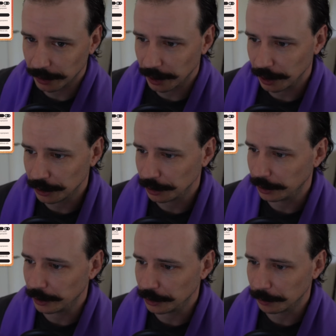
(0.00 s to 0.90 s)
the Shield
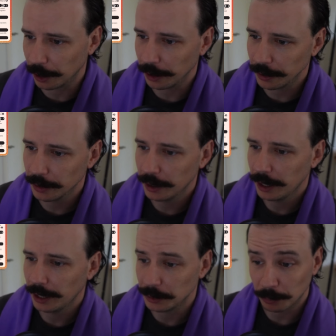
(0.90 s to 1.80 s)
leadership card.
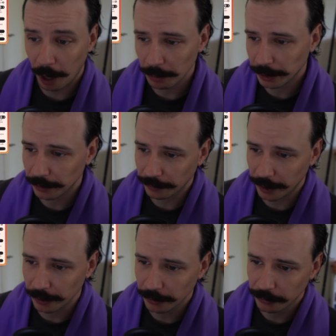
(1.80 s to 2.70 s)
He's probably in
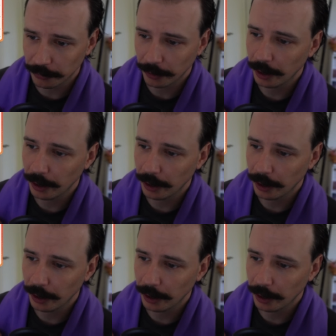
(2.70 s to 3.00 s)
Defenders.